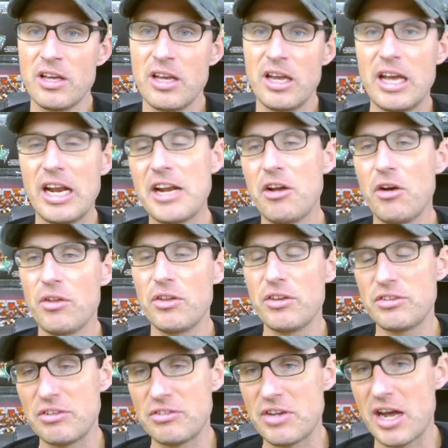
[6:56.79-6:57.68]
And I know
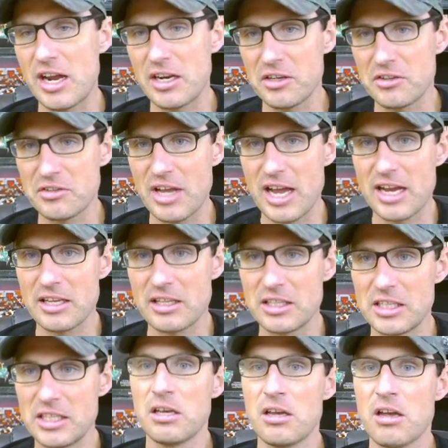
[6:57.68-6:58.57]
this is not
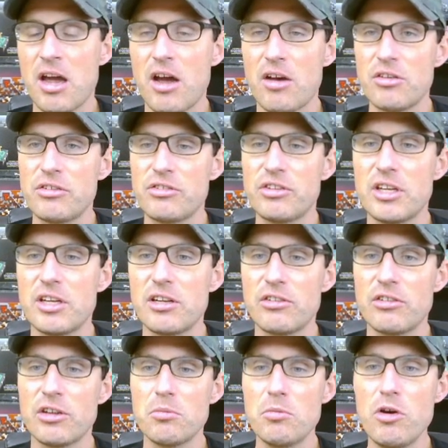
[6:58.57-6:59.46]
exactly how the scene
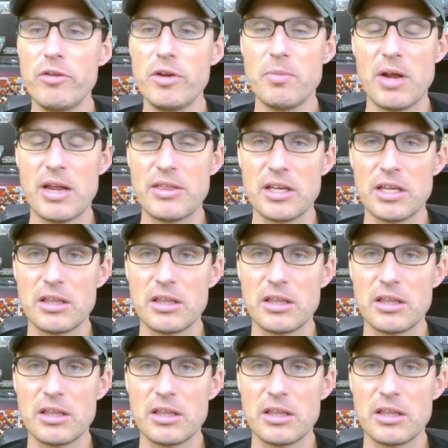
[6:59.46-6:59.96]
is in the movie, but I think